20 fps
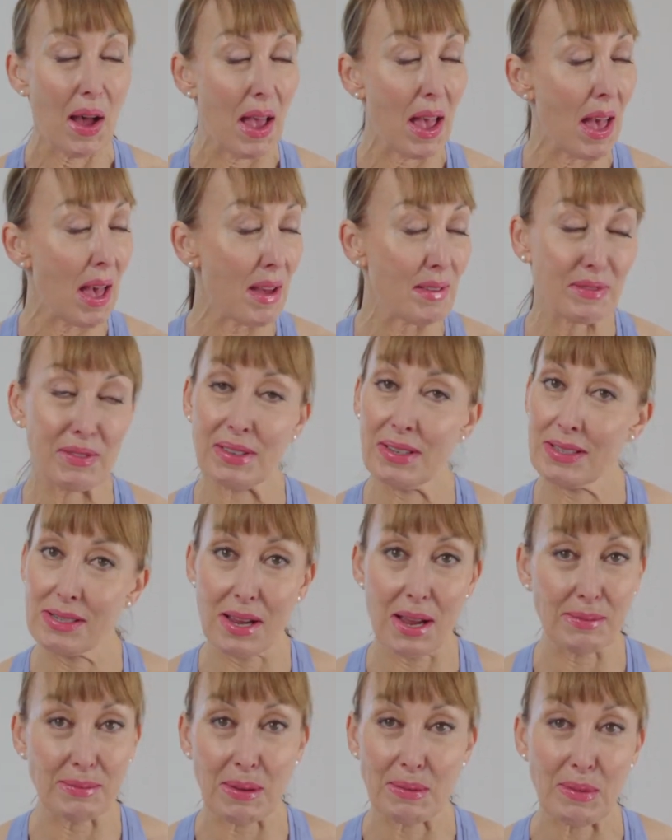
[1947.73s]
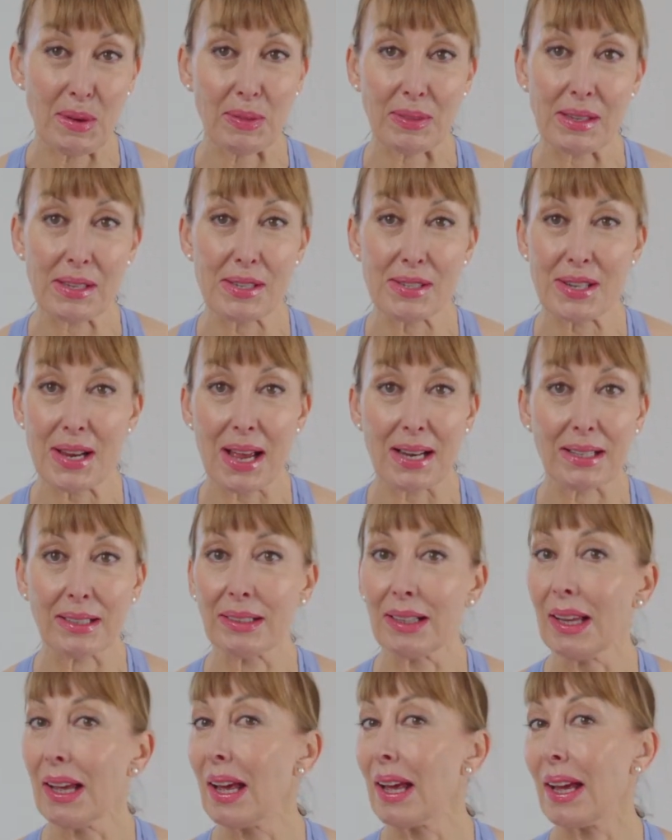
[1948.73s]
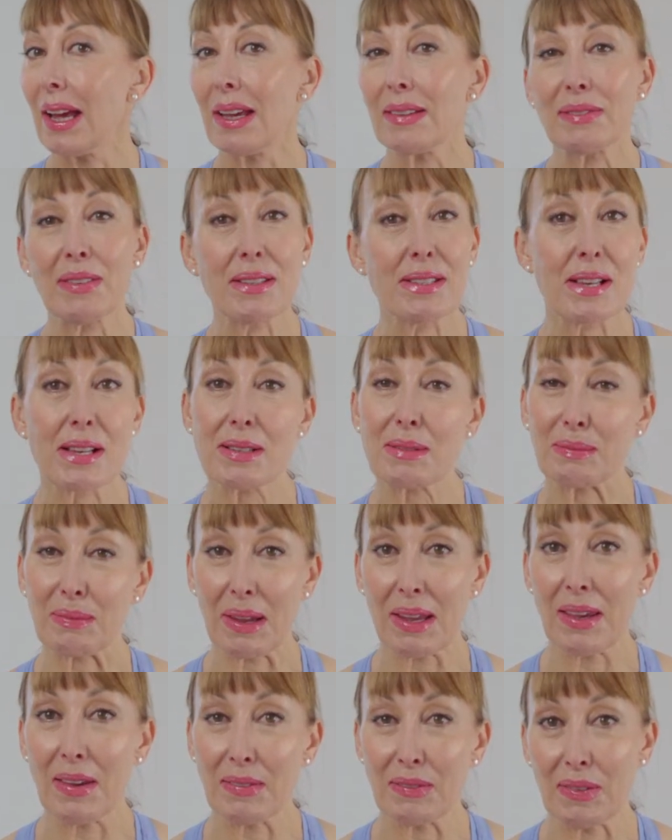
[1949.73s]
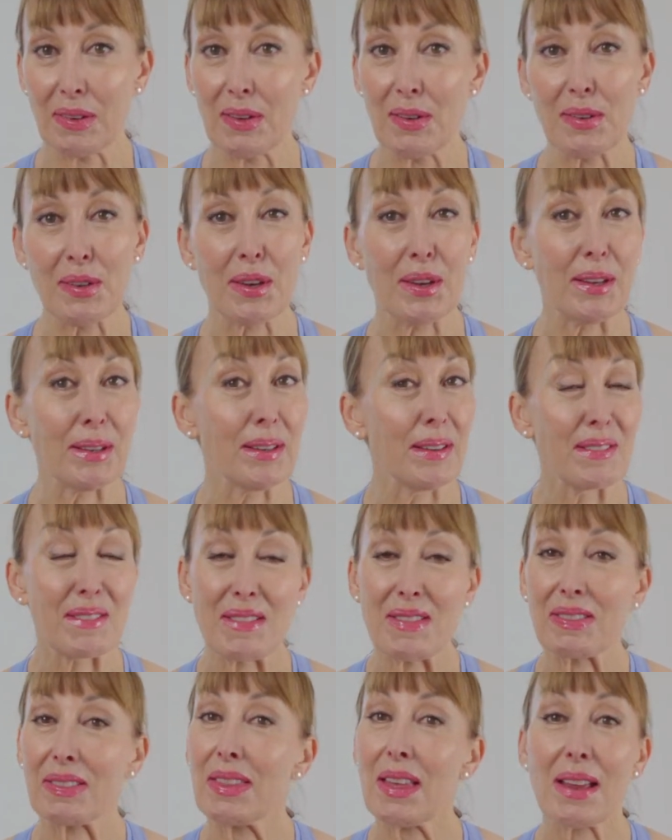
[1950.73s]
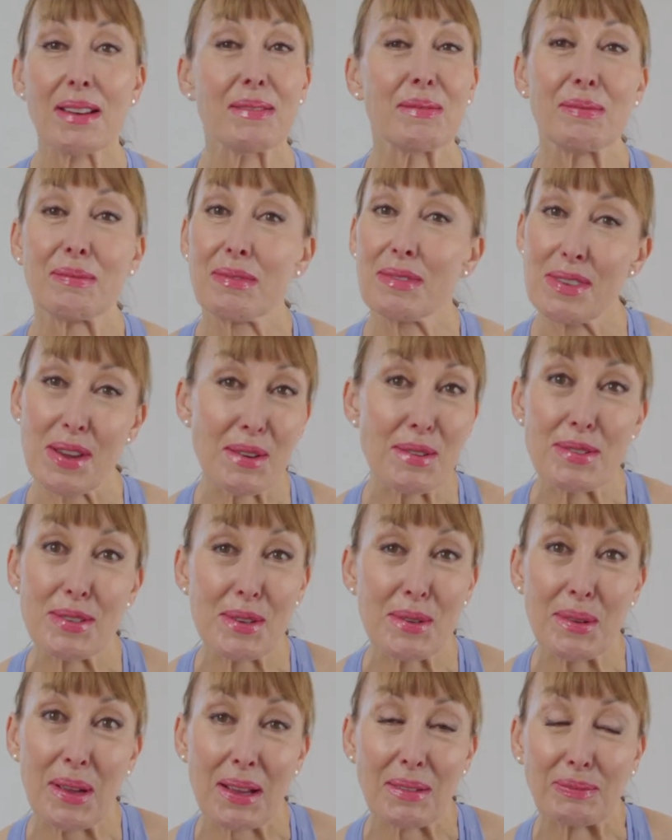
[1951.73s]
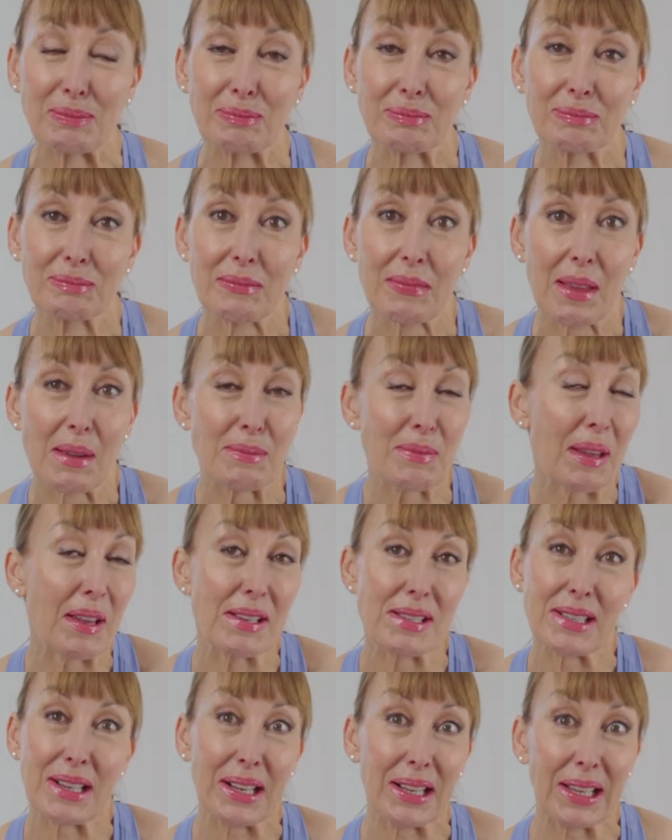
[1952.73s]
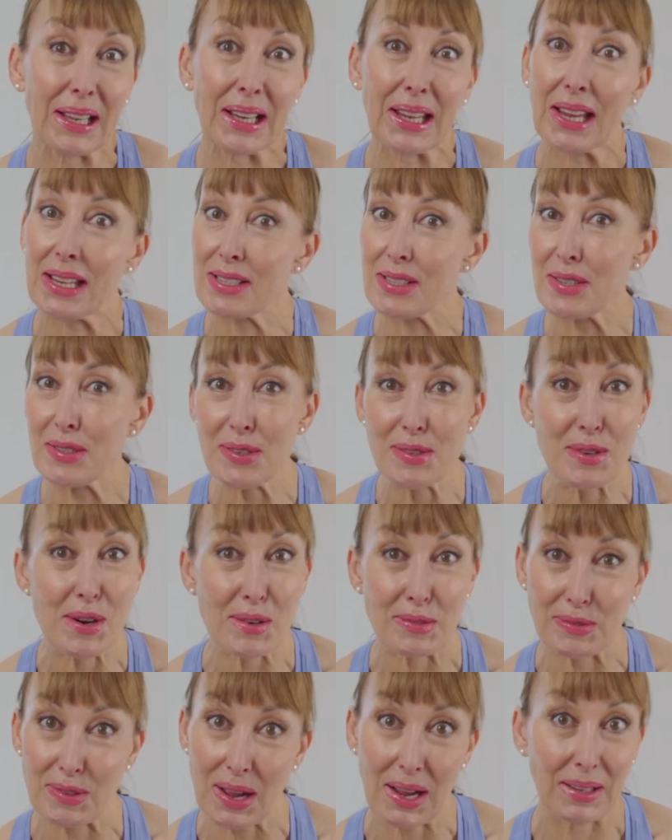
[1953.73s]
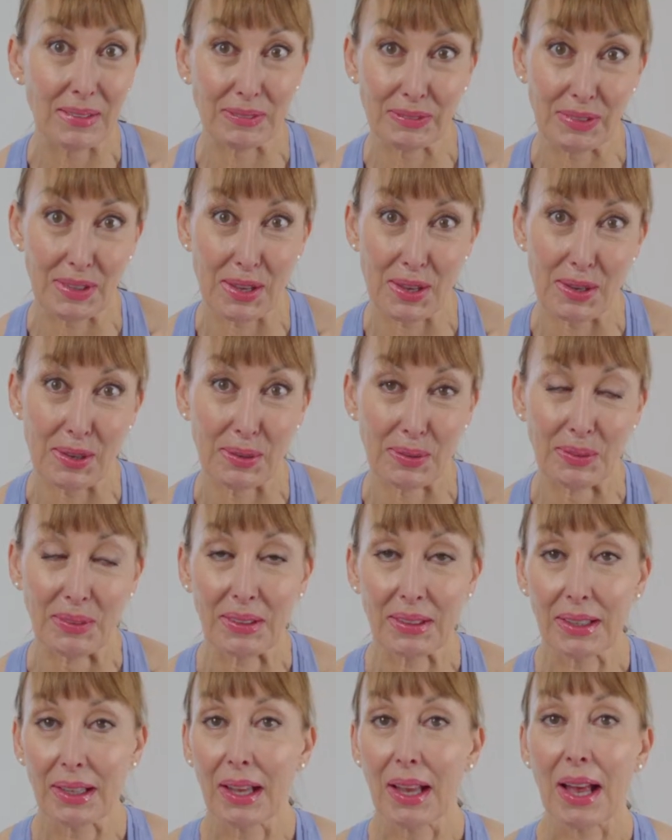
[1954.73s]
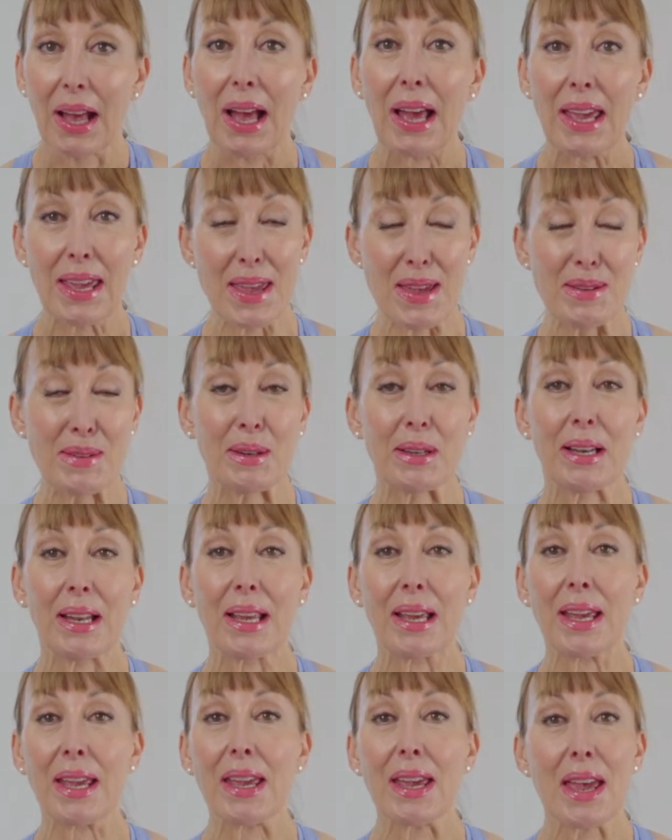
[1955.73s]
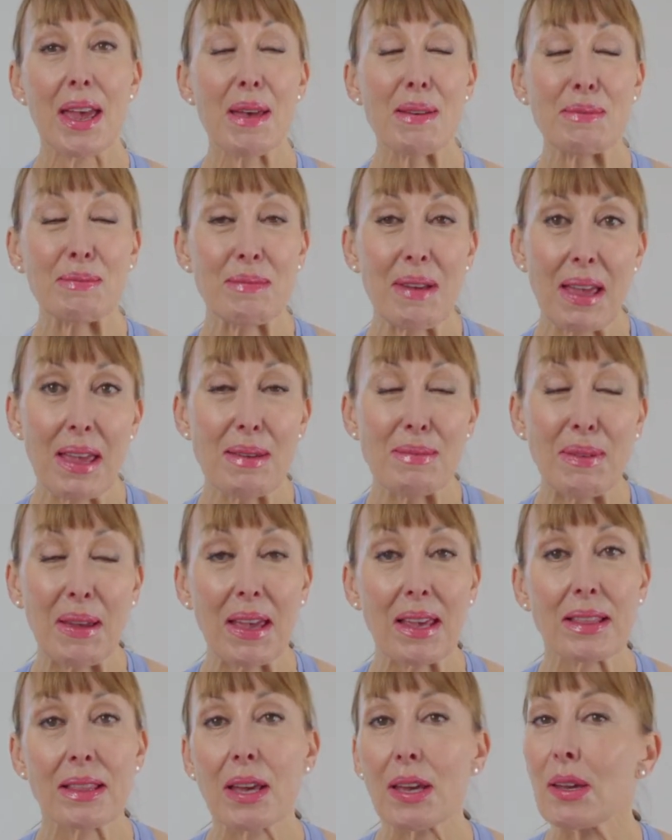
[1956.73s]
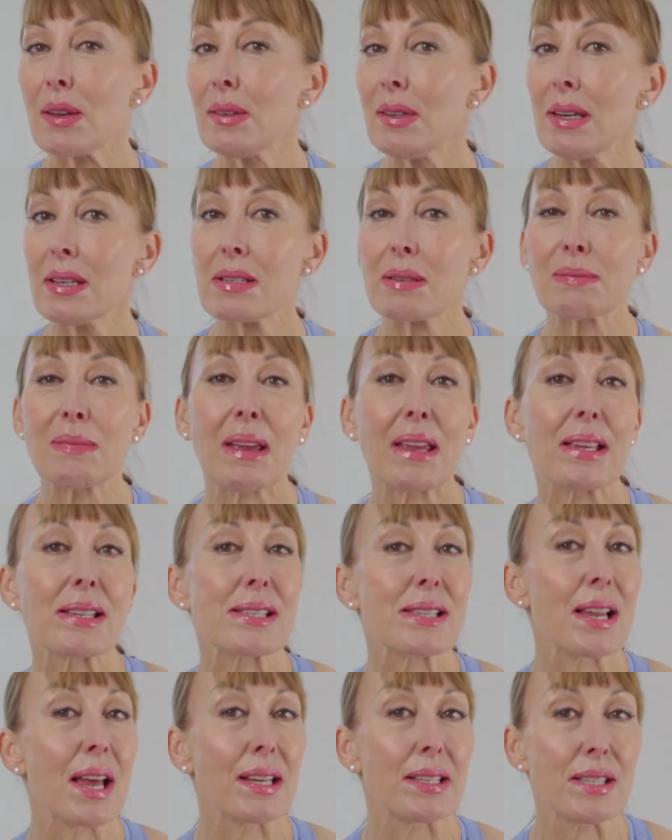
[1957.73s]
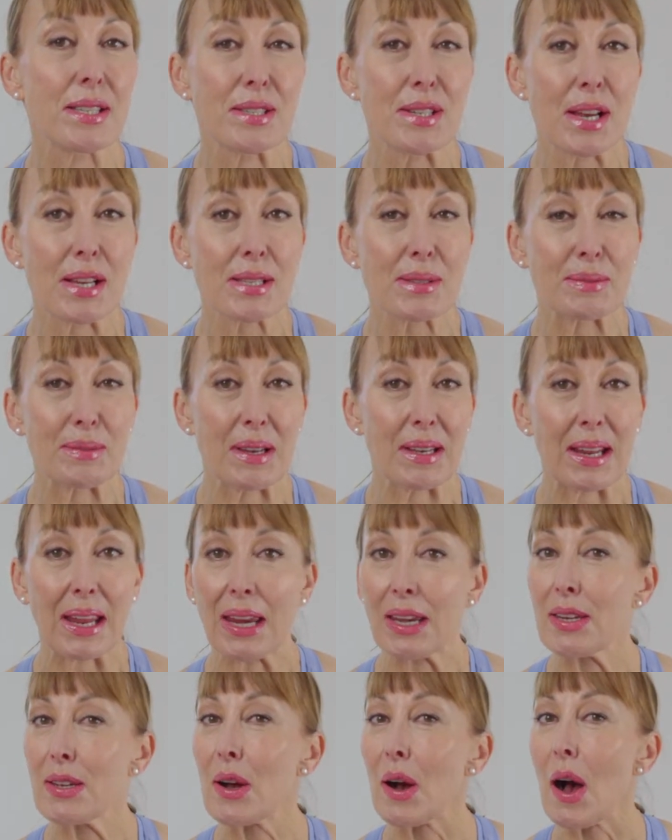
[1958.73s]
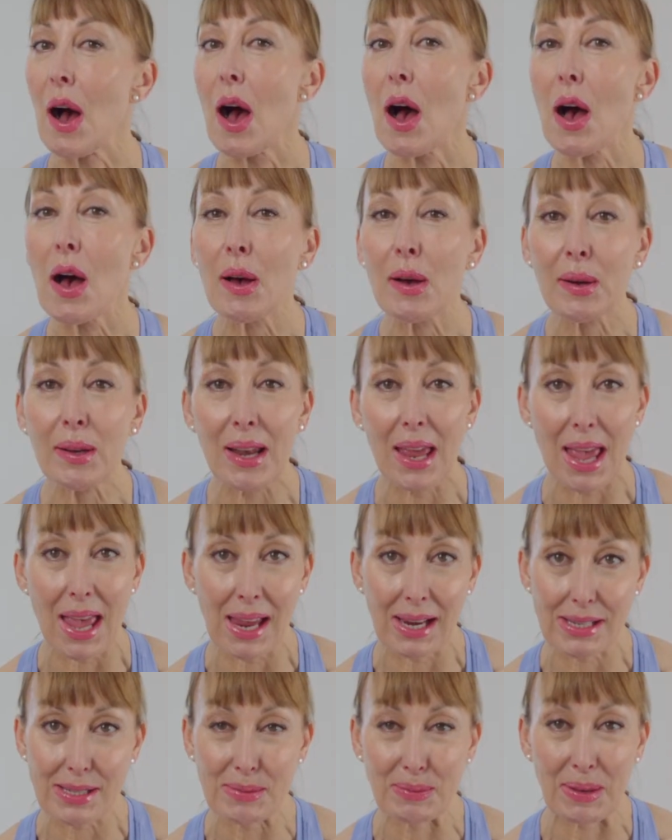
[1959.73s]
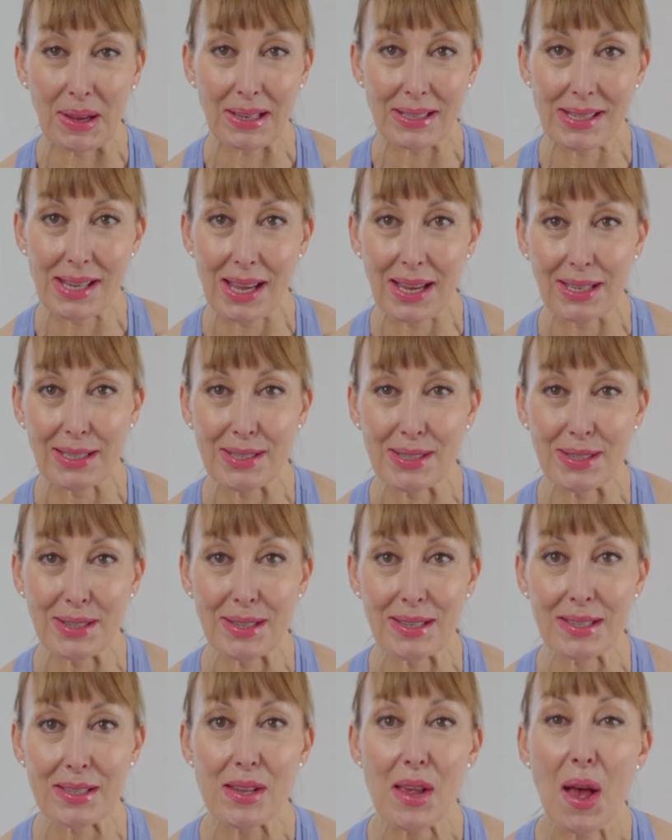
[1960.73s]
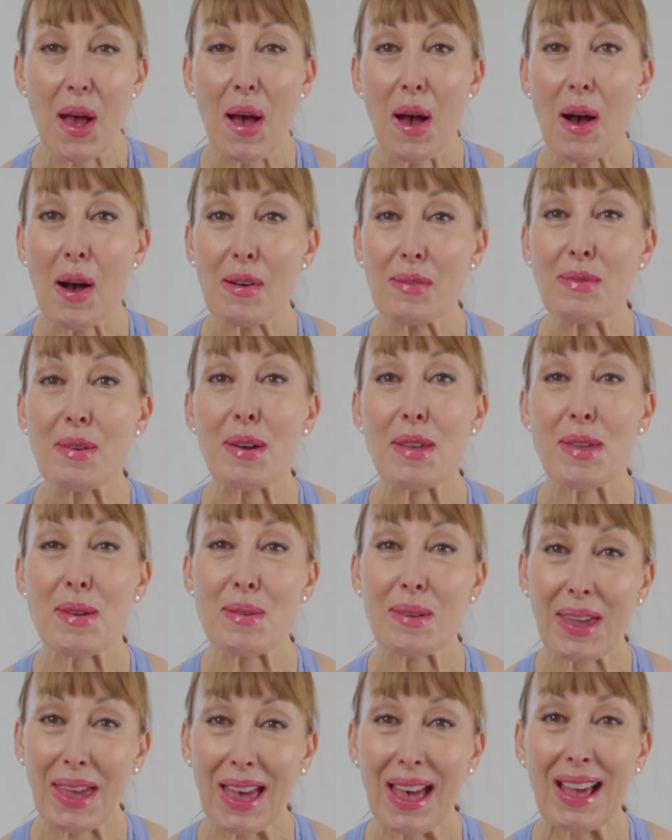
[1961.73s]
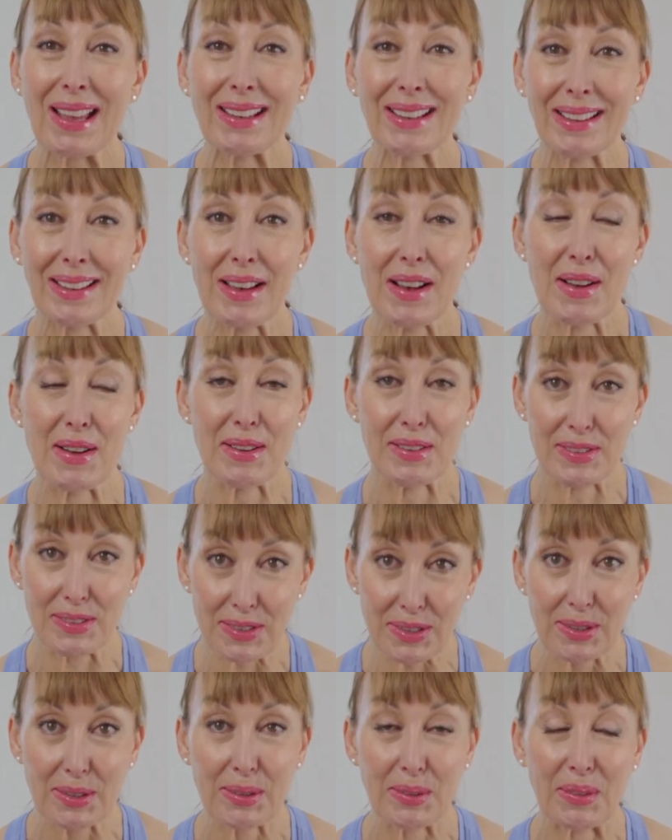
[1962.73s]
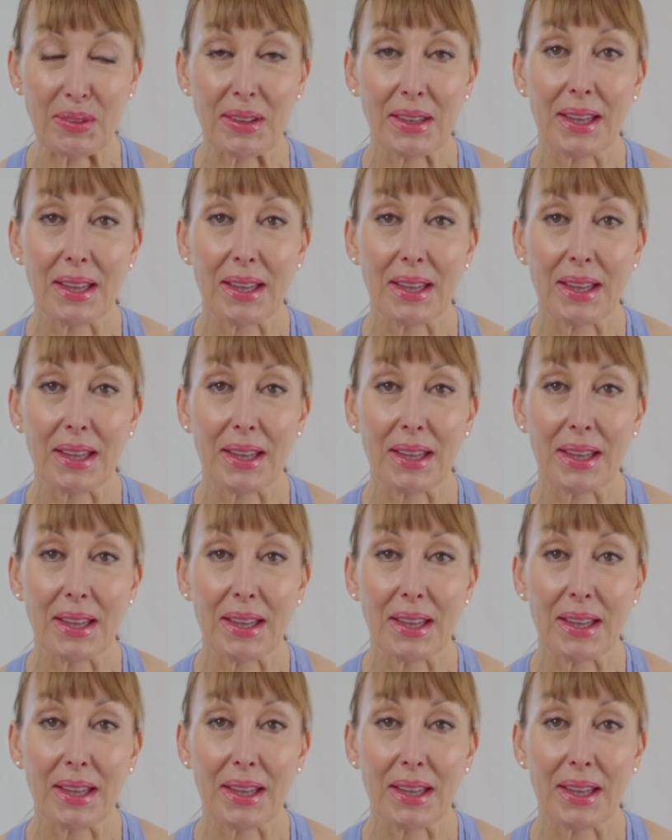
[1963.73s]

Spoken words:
every time I'm on this channel, if it doesn't make you feel good, then don't do it, because clearly it's not right for you. Equally, it may be that you need to make a slight adjustment in your own expectations of what you can and can't do.